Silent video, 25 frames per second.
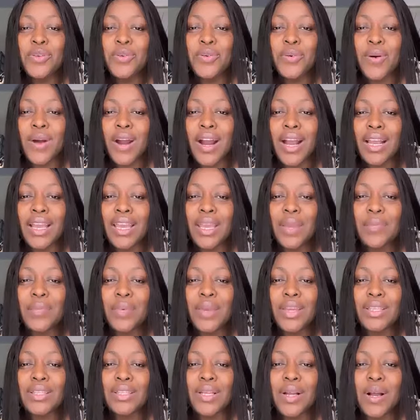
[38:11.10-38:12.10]
whom you are.
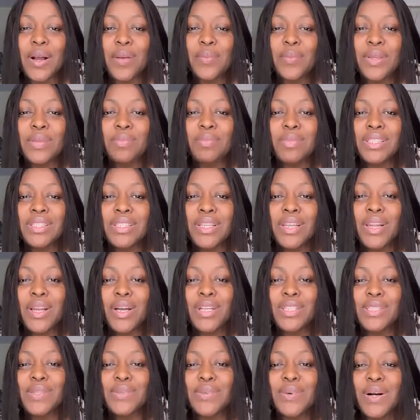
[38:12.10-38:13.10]
Keep it up. It means a
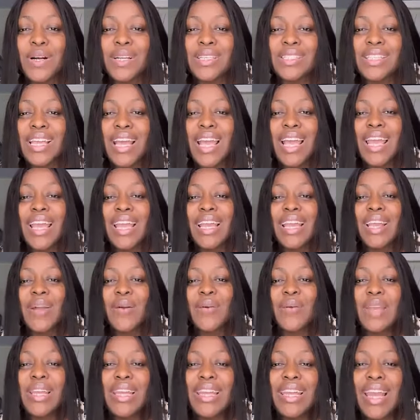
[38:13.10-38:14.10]
lot to us.
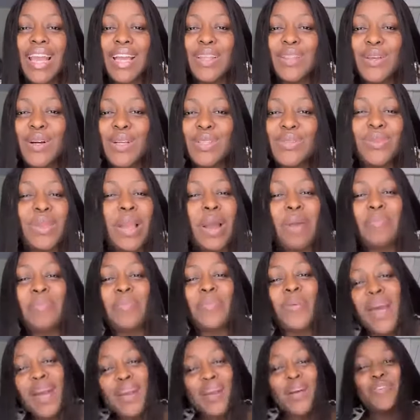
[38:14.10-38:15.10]
We the Edos, we are
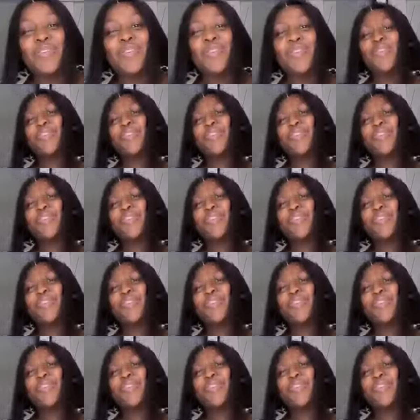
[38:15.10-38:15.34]
proud